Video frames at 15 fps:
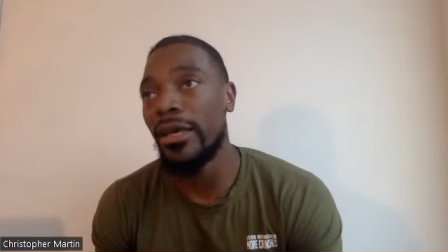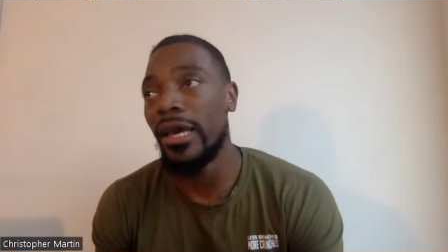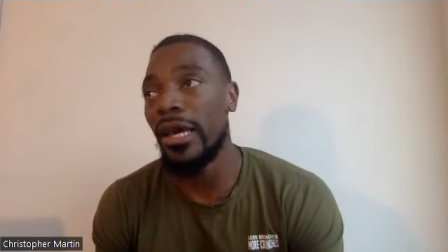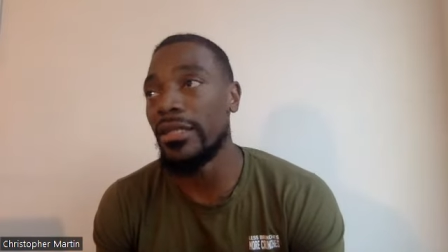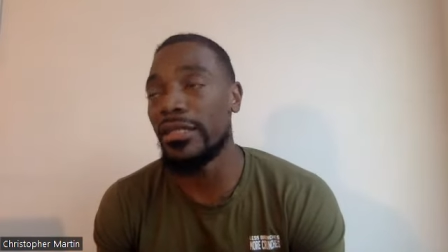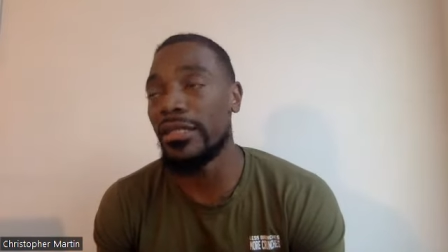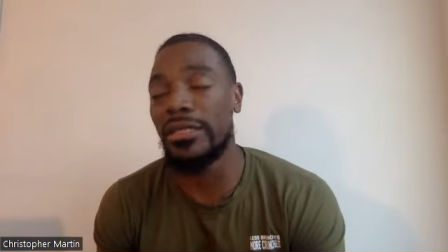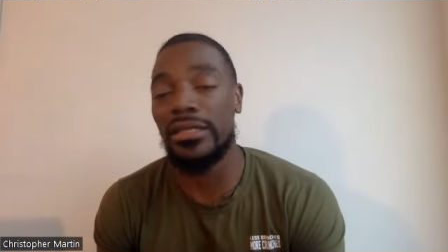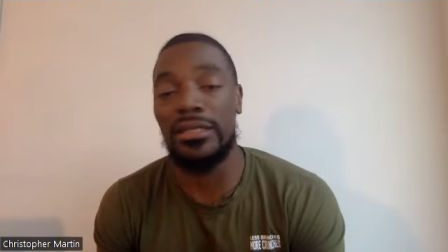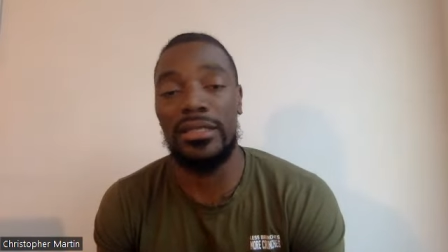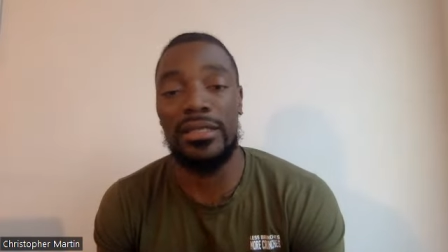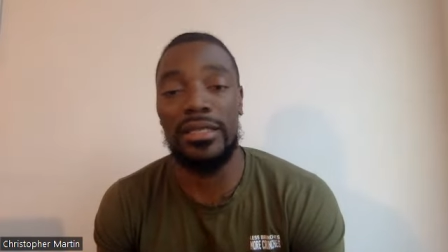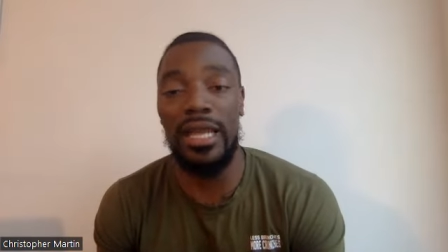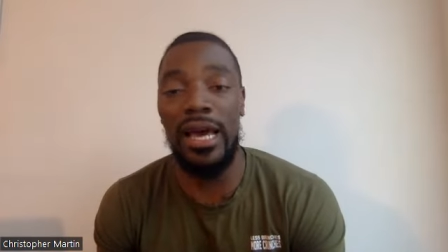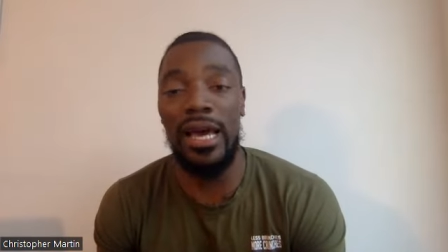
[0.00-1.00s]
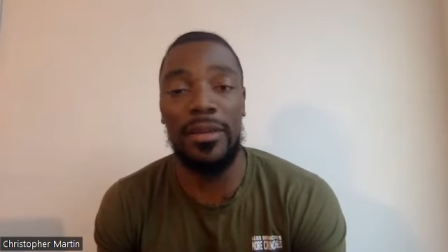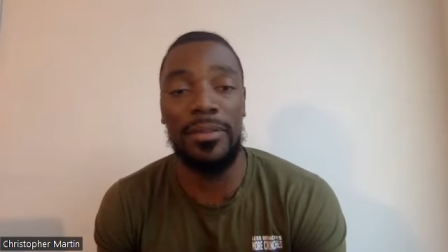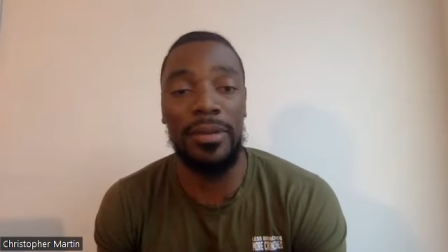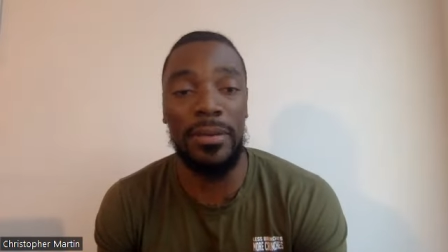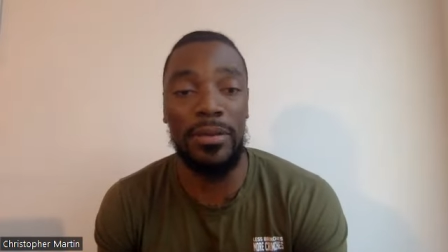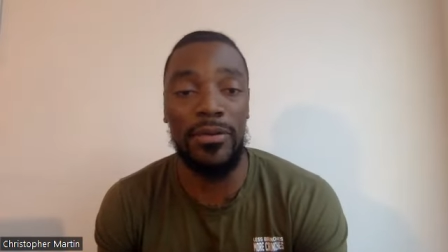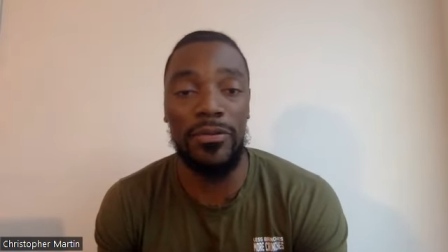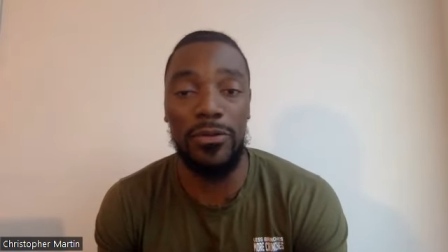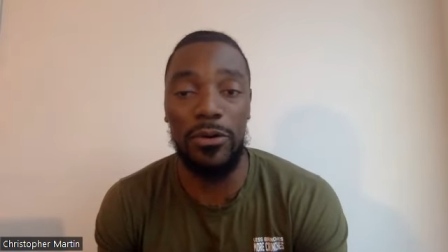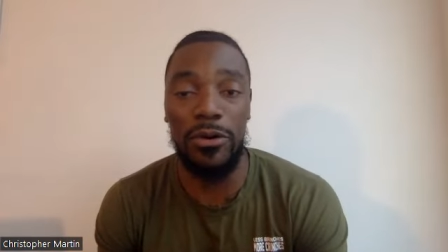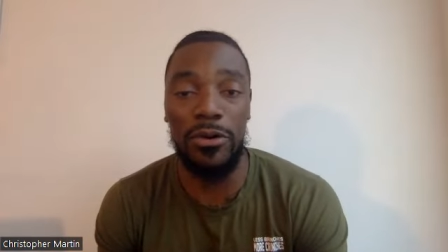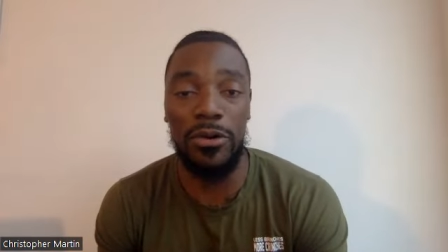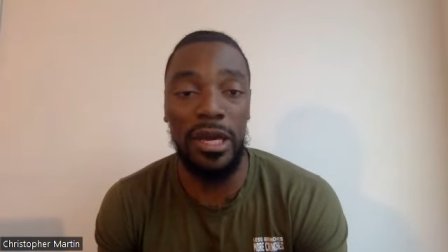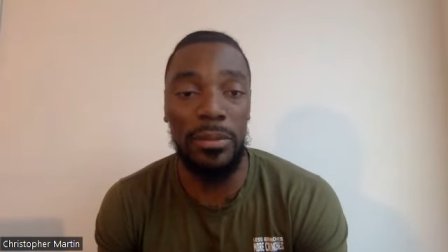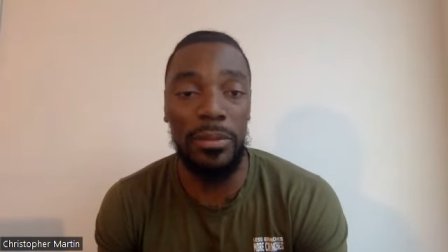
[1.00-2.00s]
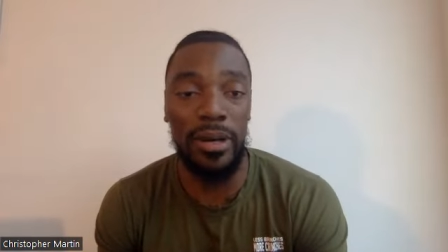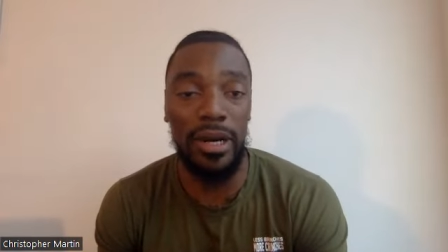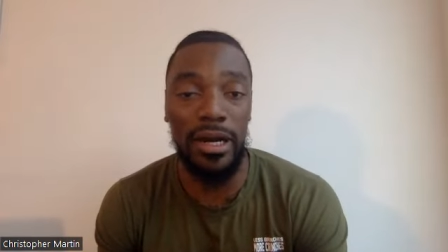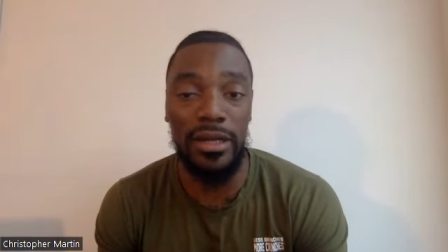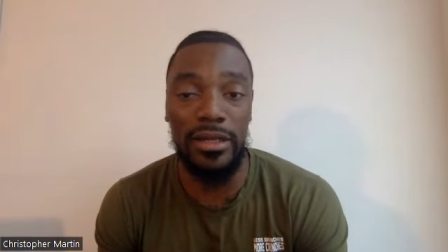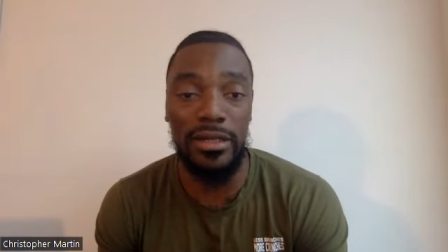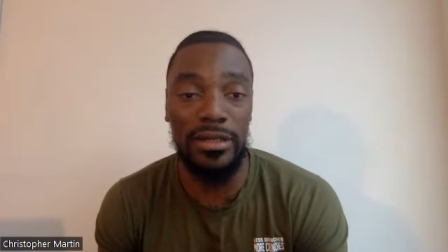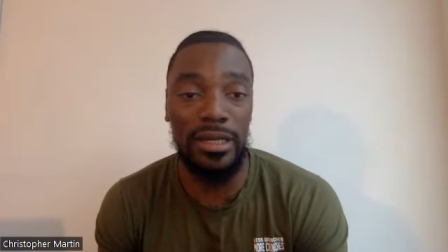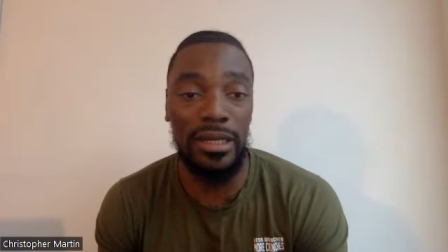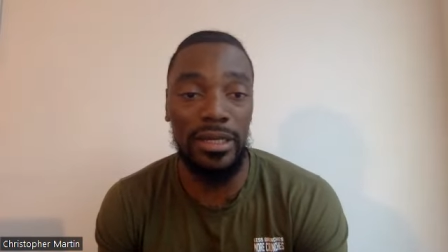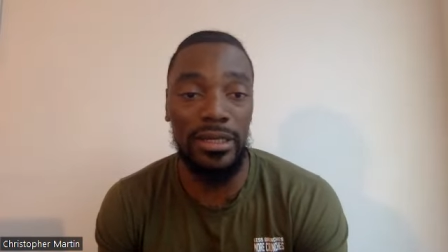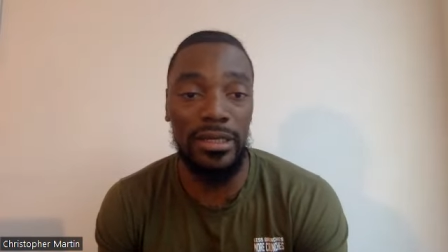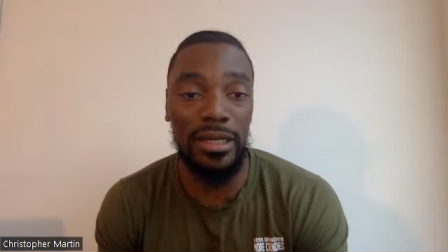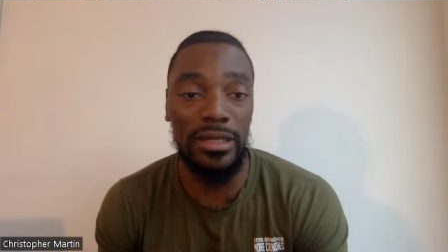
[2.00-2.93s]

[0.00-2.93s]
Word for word: and just just lie to people for a quick buck and, and, yeah.